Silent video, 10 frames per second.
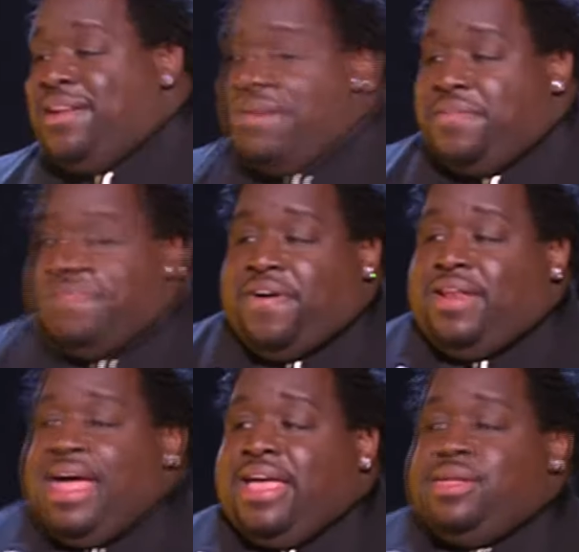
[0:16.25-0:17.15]
but I didn't want to
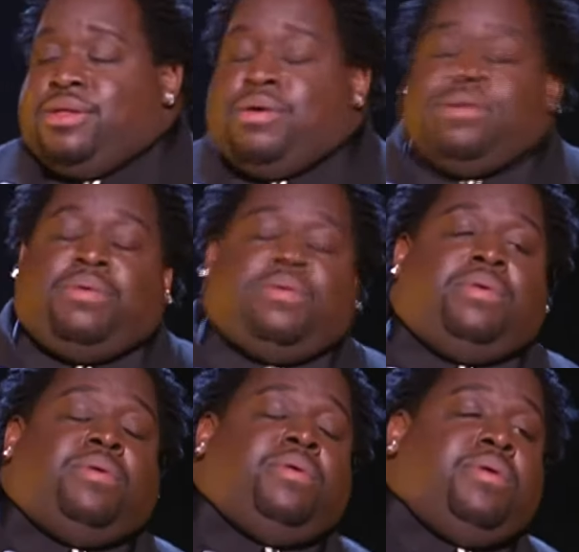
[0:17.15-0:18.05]
fall out, you know?
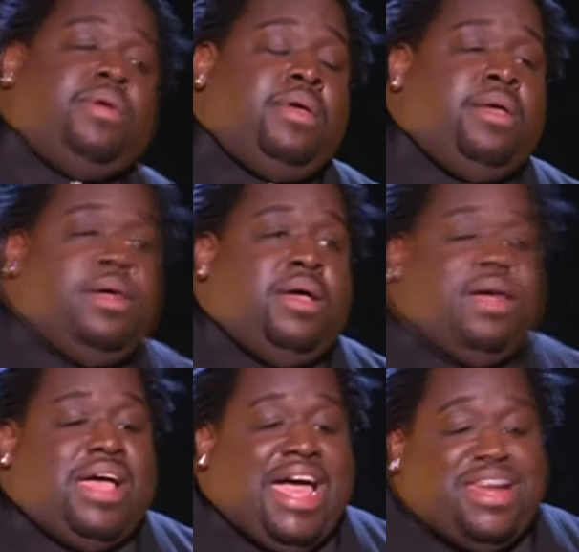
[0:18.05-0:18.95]

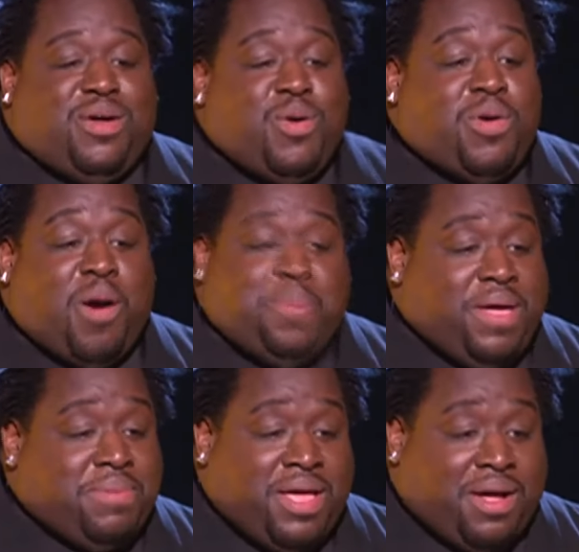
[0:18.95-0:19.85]
I didn't know who was going
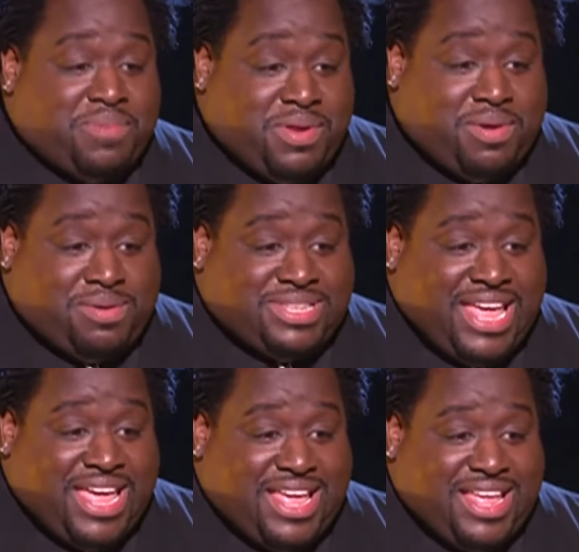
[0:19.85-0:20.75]
to pick me up, you know what I'm
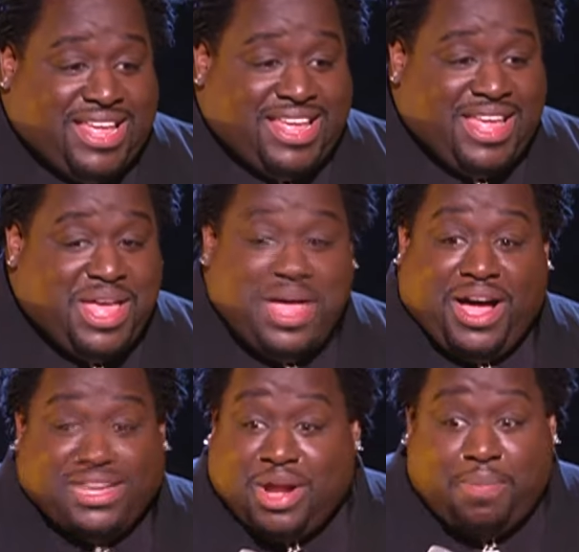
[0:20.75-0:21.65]
saying?
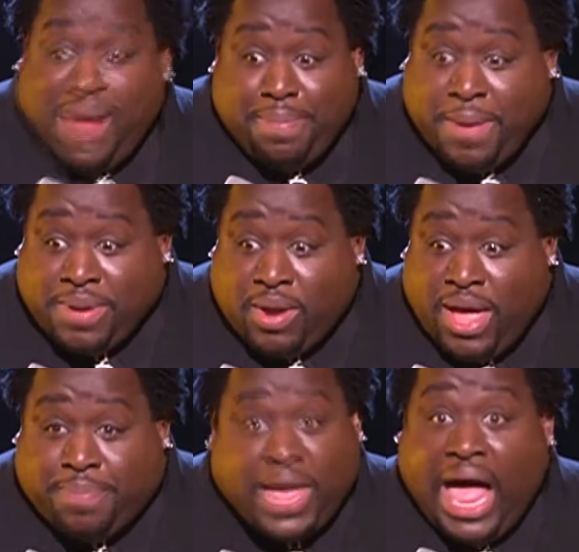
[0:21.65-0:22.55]
But, you know, black people
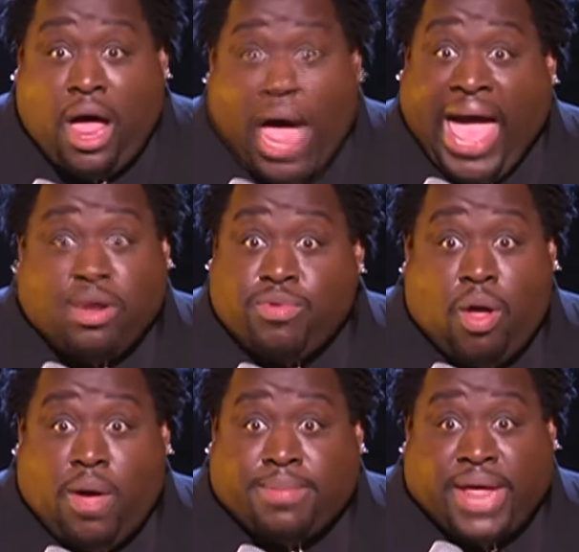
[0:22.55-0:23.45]
don't help you. I
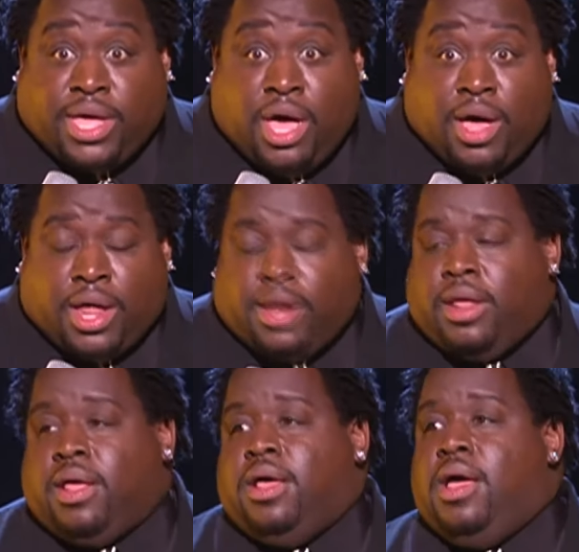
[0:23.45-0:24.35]
don't know them that good.
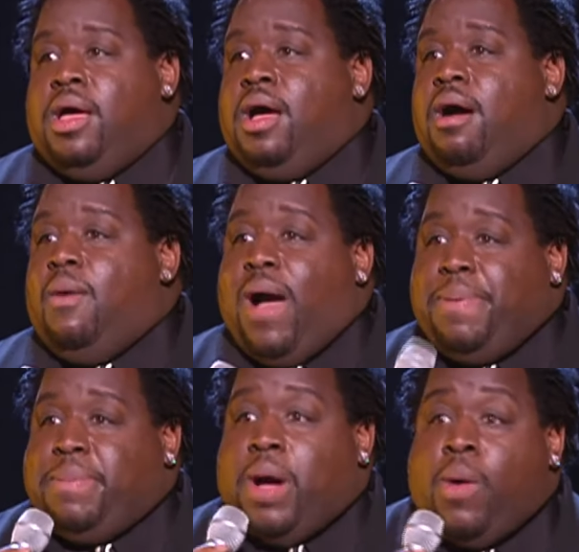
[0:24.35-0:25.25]

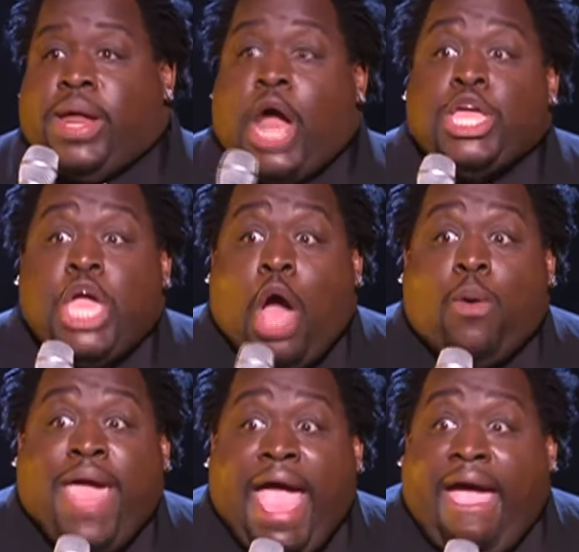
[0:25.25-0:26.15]
White people don't want to, are you
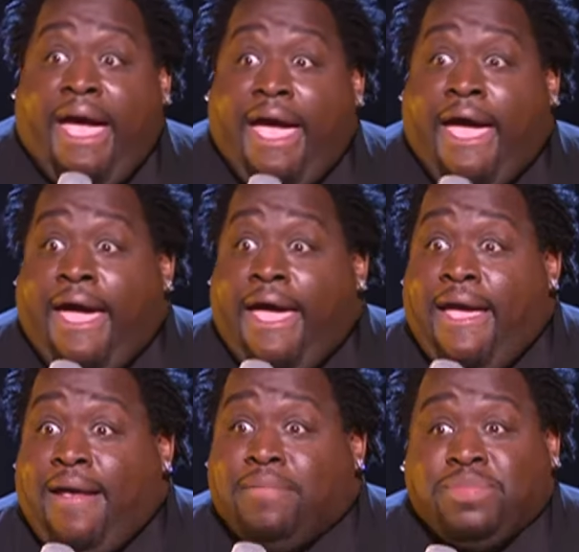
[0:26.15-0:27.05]

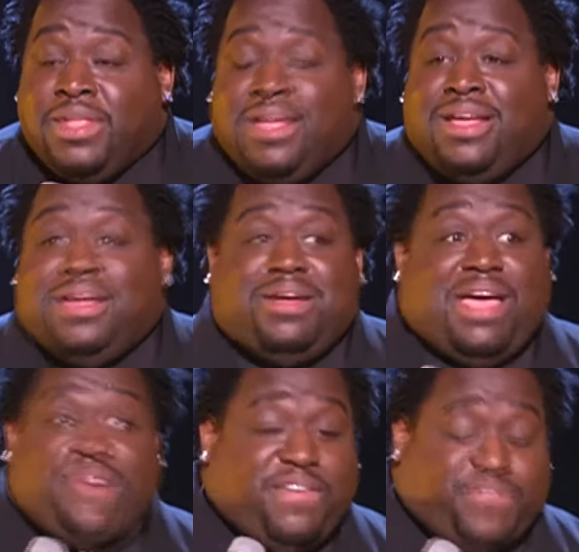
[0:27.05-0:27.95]
okay?
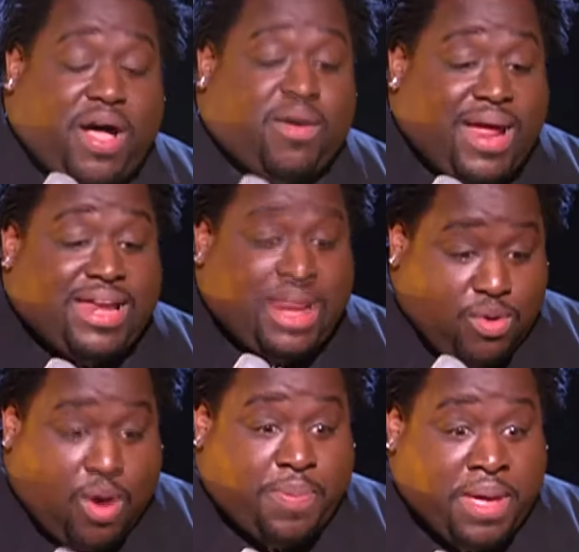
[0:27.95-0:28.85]
If I fall right
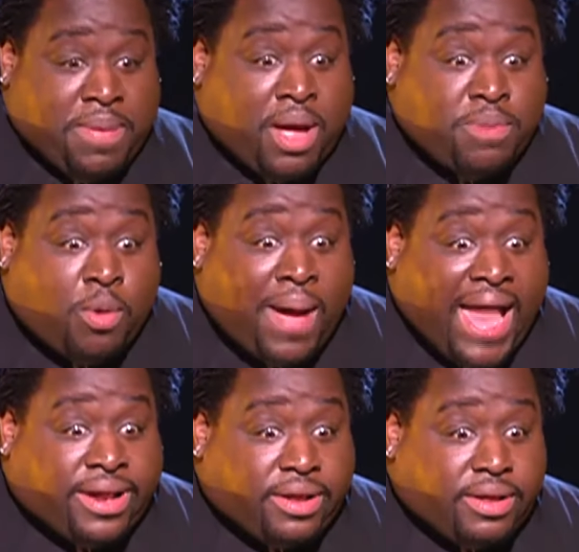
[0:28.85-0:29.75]
now, who's going to pick me up?
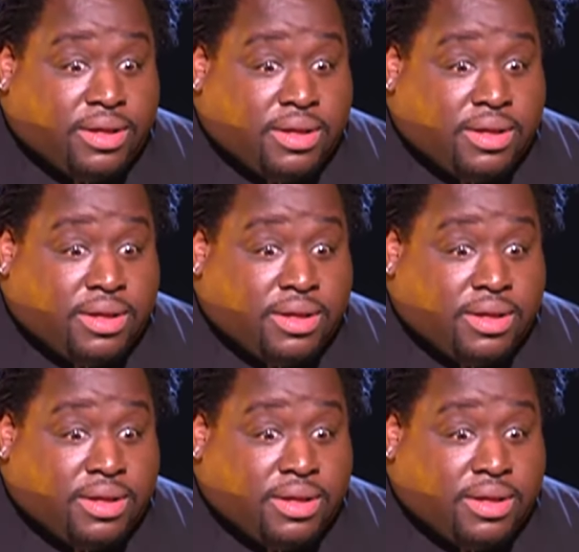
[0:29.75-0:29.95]
Nobody.